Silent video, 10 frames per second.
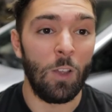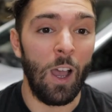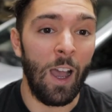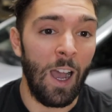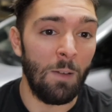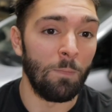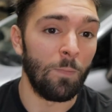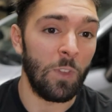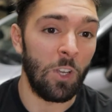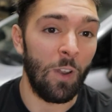
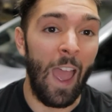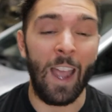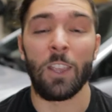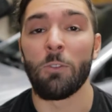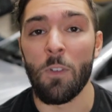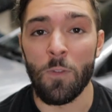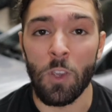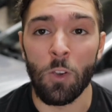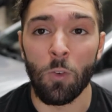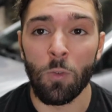an accurate
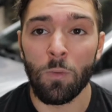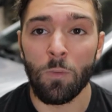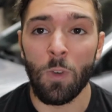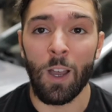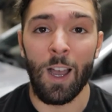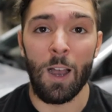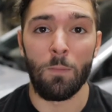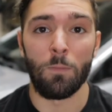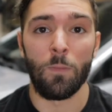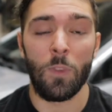review
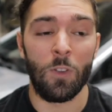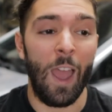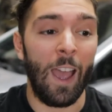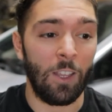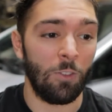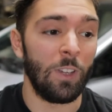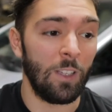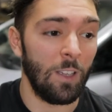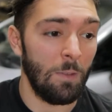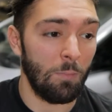and
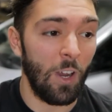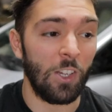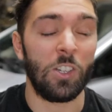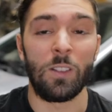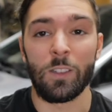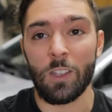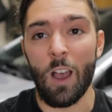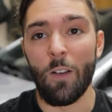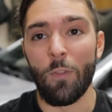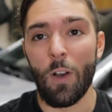accurate impressions
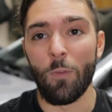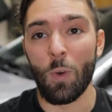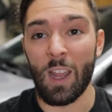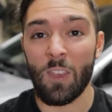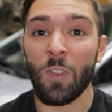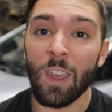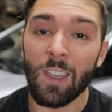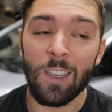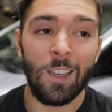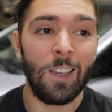of what I
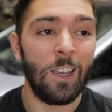think.